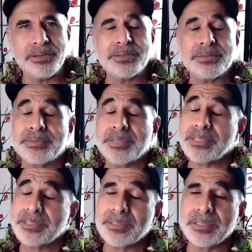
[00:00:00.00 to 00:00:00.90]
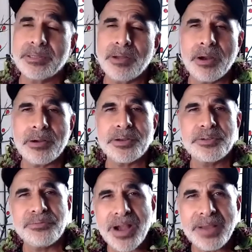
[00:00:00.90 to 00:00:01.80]
It's just a little harder to
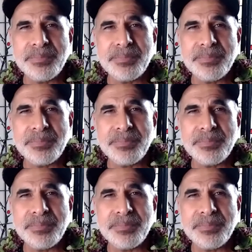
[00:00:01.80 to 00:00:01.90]
find